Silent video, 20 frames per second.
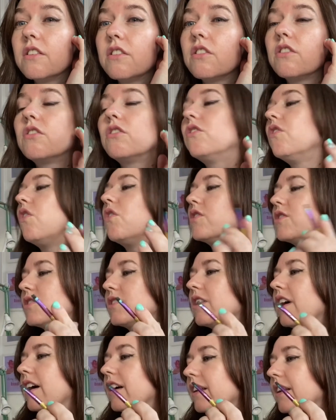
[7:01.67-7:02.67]
lost
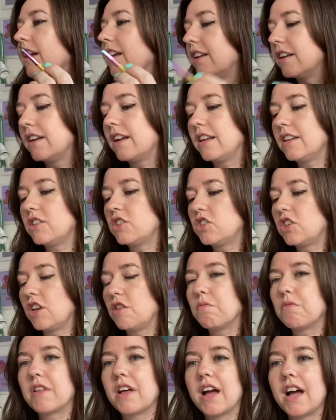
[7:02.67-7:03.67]
that kind of nice
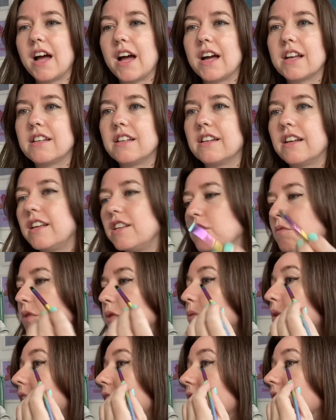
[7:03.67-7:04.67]
shape that I had, the nice wee
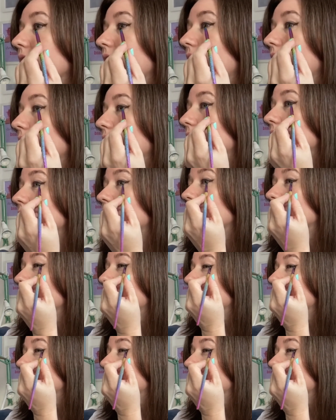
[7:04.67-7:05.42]
wing at the end.